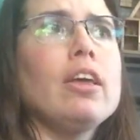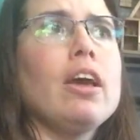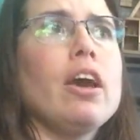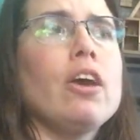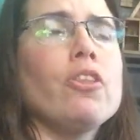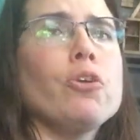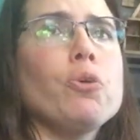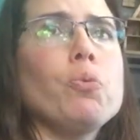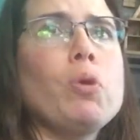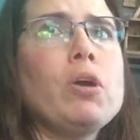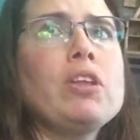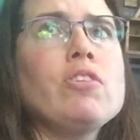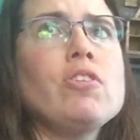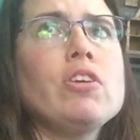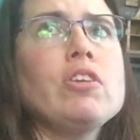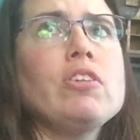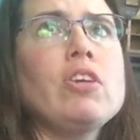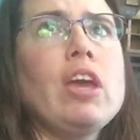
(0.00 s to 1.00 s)
Other ones
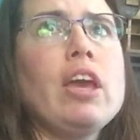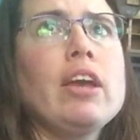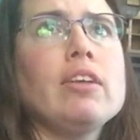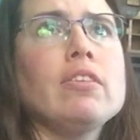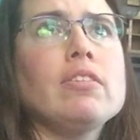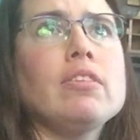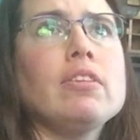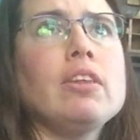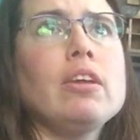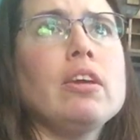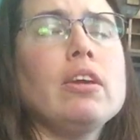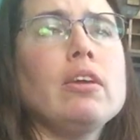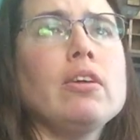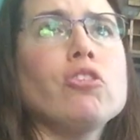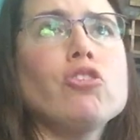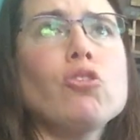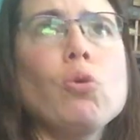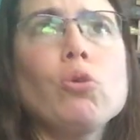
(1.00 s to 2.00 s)

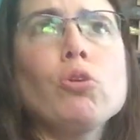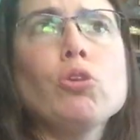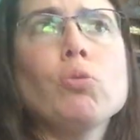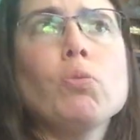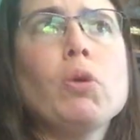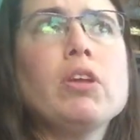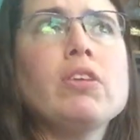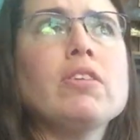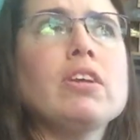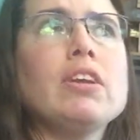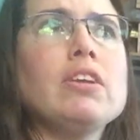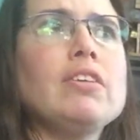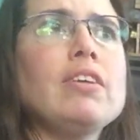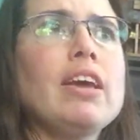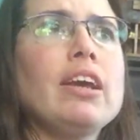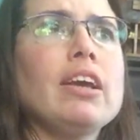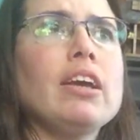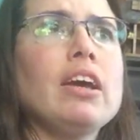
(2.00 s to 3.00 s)
the shoulder one's going to
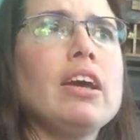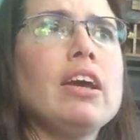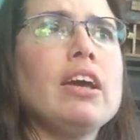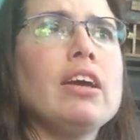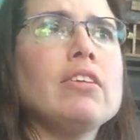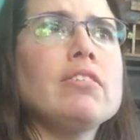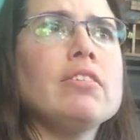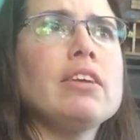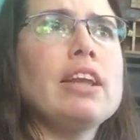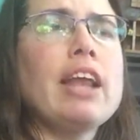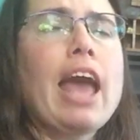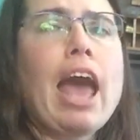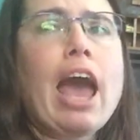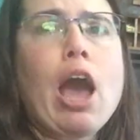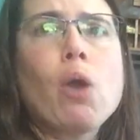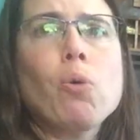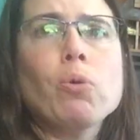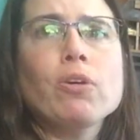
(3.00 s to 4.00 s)
take us an
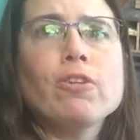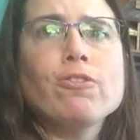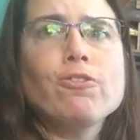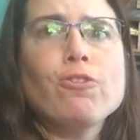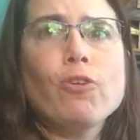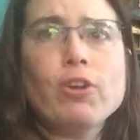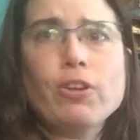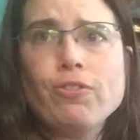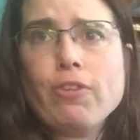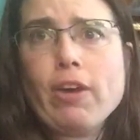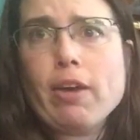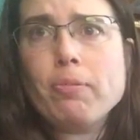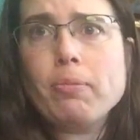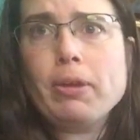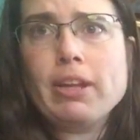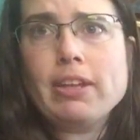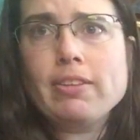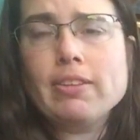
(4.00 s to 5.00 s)
hour and 45
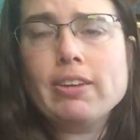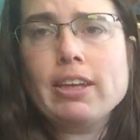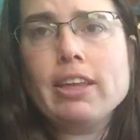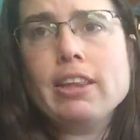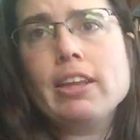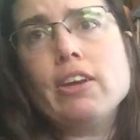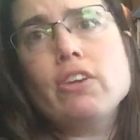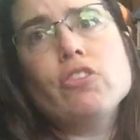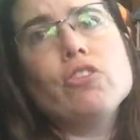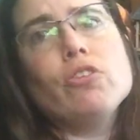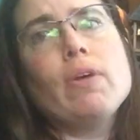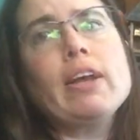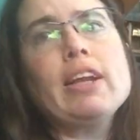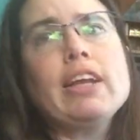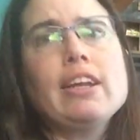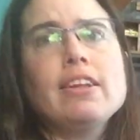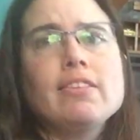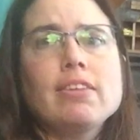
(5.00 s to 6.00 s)
minutes to get there. So I
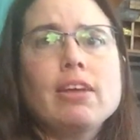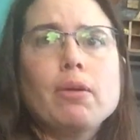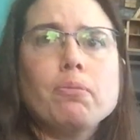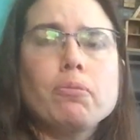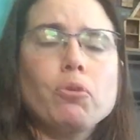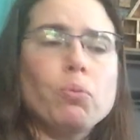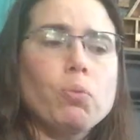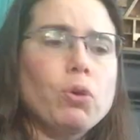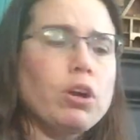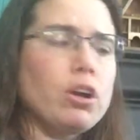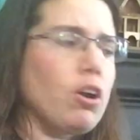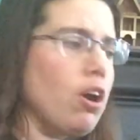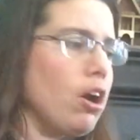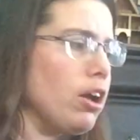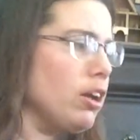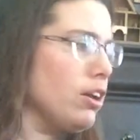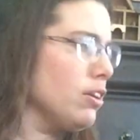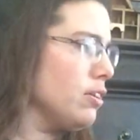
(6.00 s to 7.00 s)
needed something to work
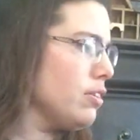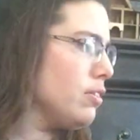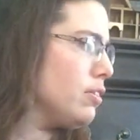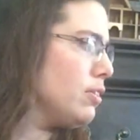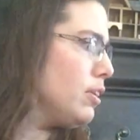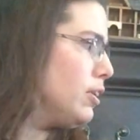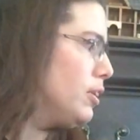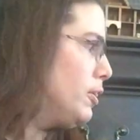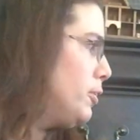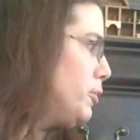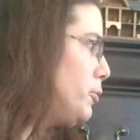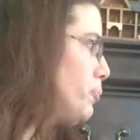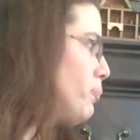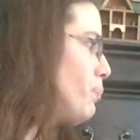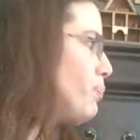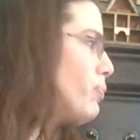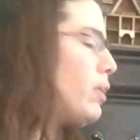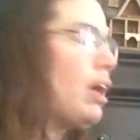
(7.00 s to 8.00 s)
on because
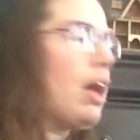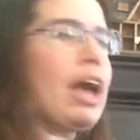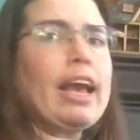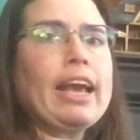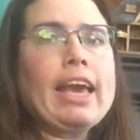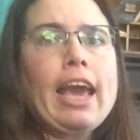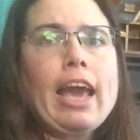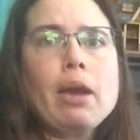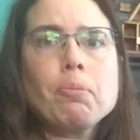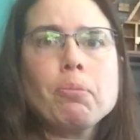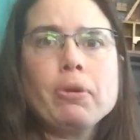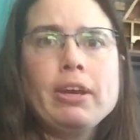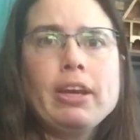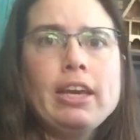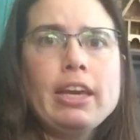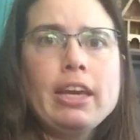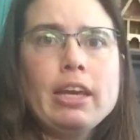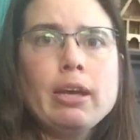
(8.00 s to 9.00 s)
I can't bring
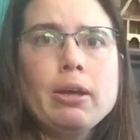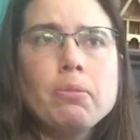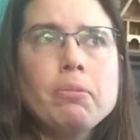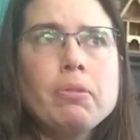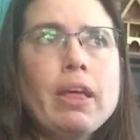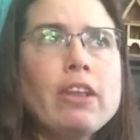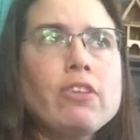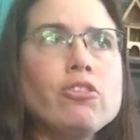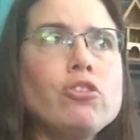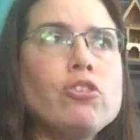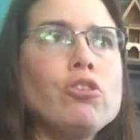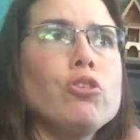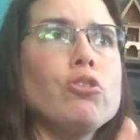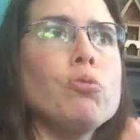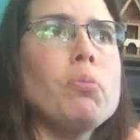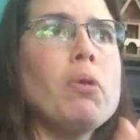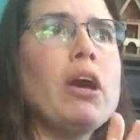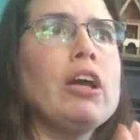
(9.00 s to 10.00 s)
him. That's
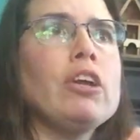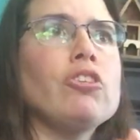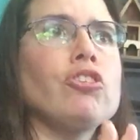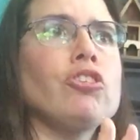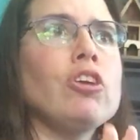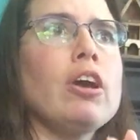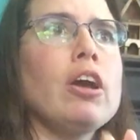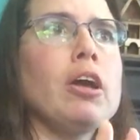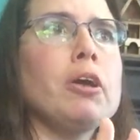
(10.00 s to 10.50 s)
too much